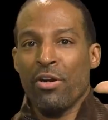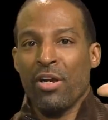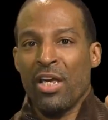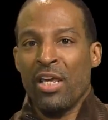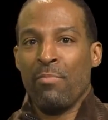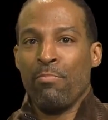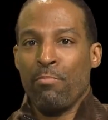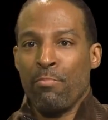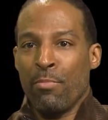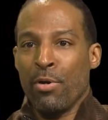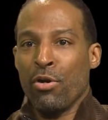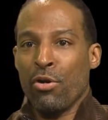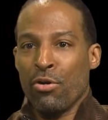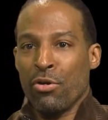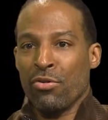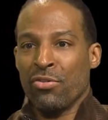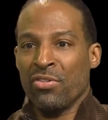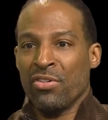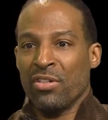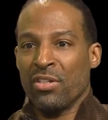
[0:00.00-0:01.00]

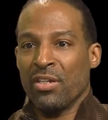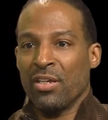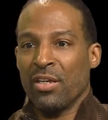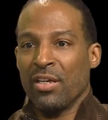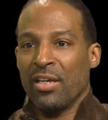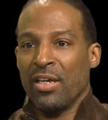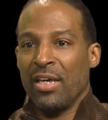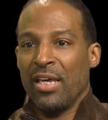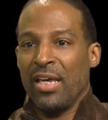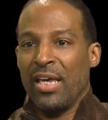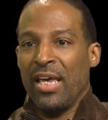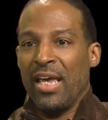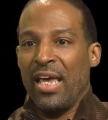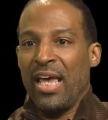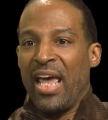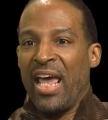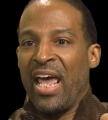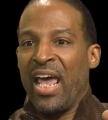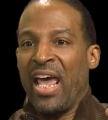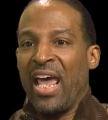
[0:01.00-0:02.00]
immersed
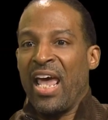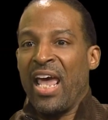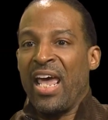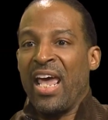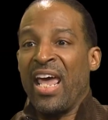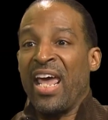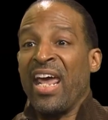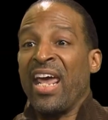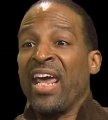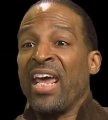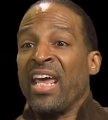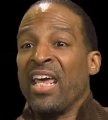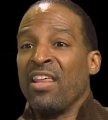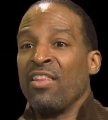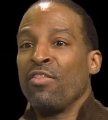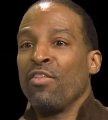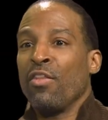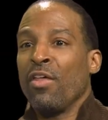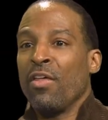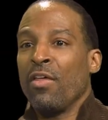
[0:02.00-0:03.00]

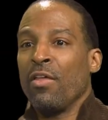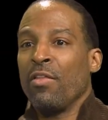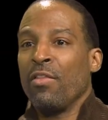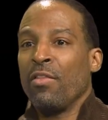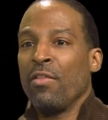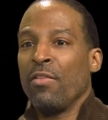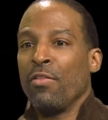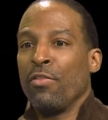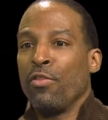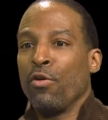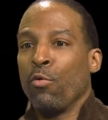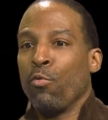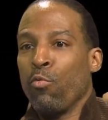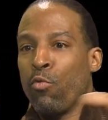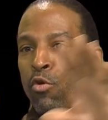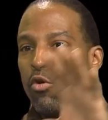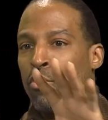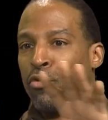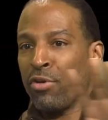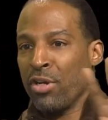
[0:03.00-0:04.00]
in the
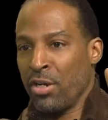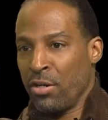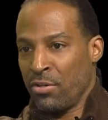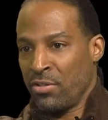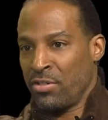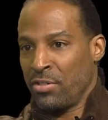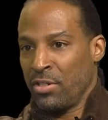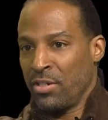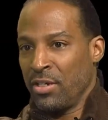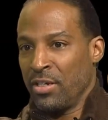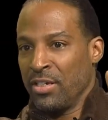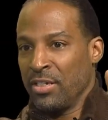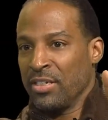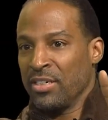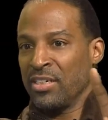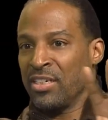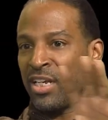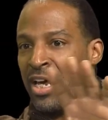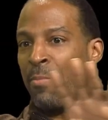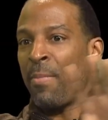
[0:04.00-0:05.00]
Warriors.
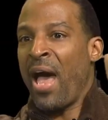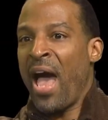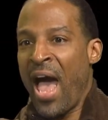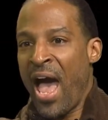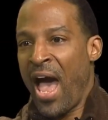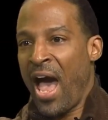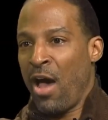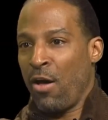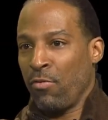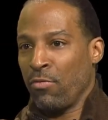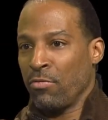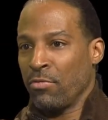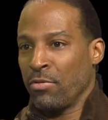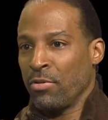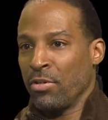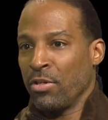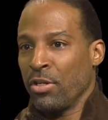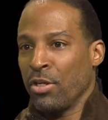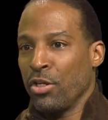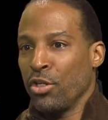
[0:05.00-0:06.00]
Somehow,
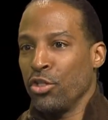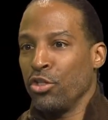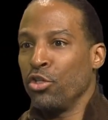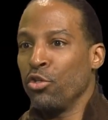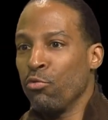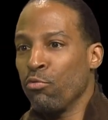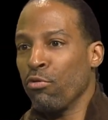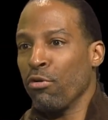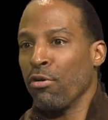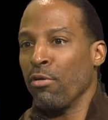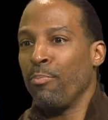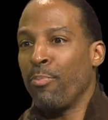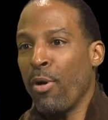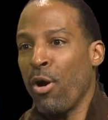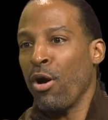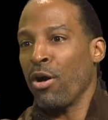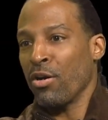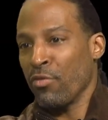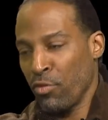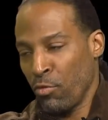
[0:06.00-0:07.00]
you were a
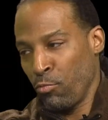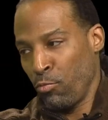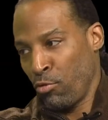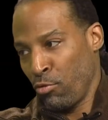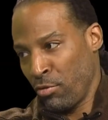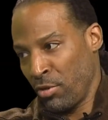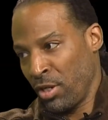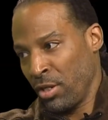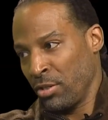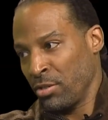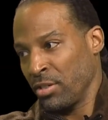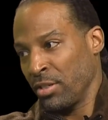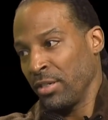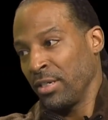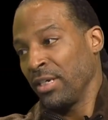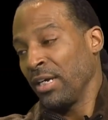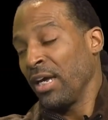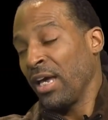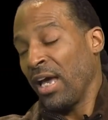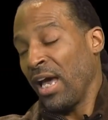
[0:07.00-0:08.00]
part of the Warriors,
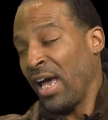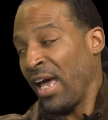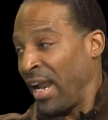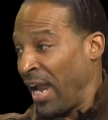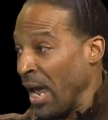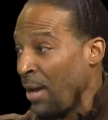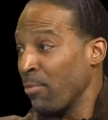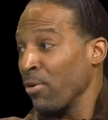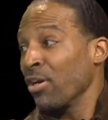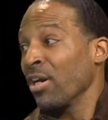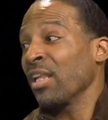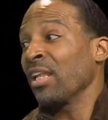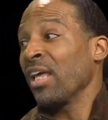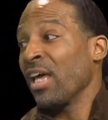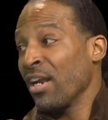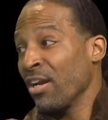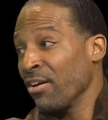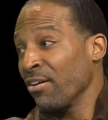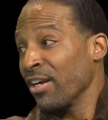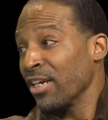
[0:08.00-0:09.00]
and I'm going to
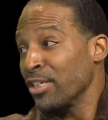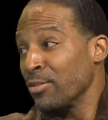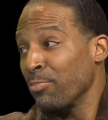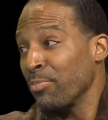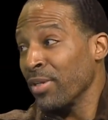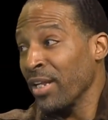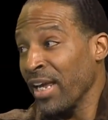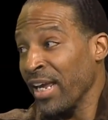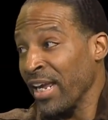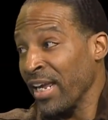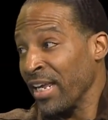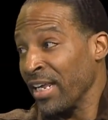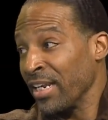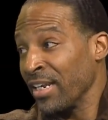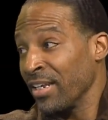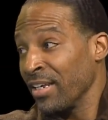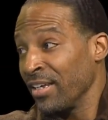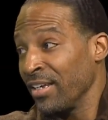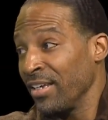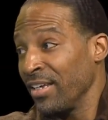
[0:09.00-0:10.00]
let her explain.
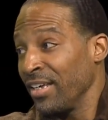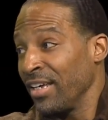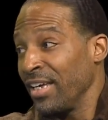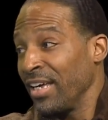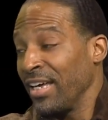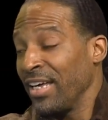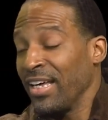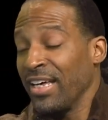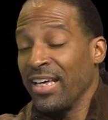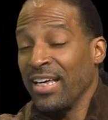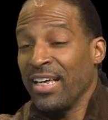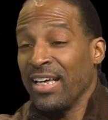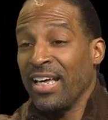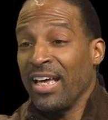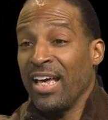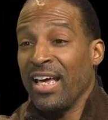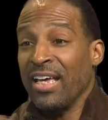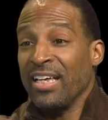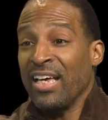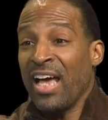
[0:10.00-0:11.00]

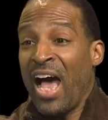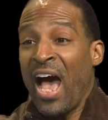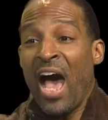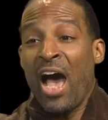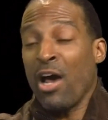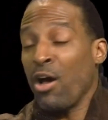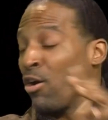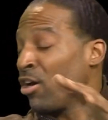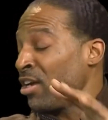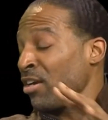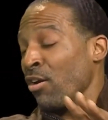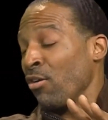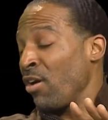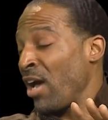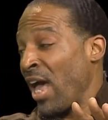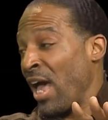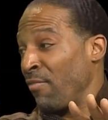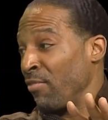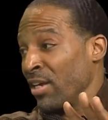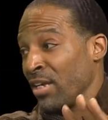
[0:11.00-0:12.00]
I ain't going
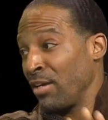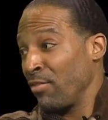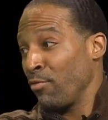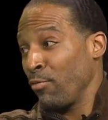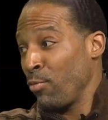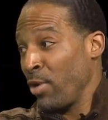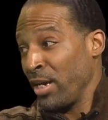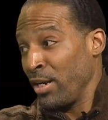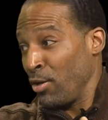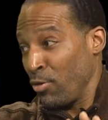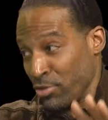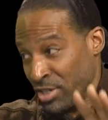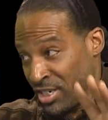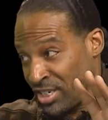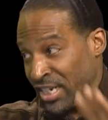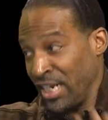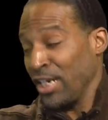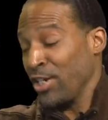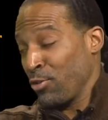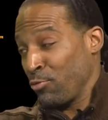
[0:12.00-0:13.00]
to have a giveaway, no
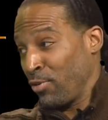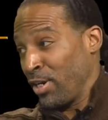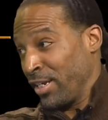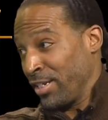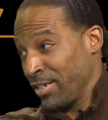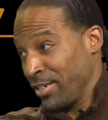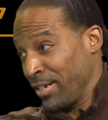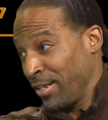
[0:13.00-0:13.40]
secrets,